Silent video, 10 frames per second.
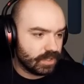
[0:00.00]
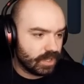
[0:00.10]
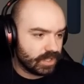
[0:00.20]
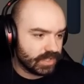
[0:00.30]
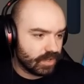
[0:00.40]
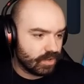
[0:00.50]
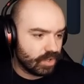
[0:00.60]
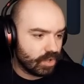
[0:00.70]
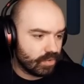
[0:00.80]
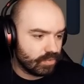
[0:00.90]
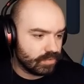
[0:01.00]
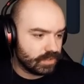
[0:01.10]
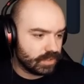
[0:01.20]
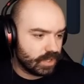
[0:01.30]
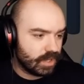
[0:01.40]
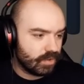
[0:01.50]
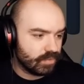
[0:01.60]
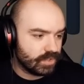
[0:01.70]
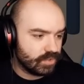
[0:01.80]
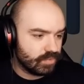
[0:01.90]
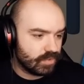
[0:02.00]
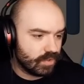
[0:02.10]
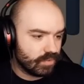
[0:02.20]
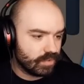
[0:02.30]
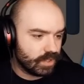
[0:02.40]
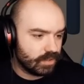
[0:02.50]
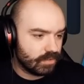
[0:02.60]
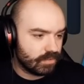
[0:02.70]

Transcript: because I got gold. I don't know what to do with gold yet.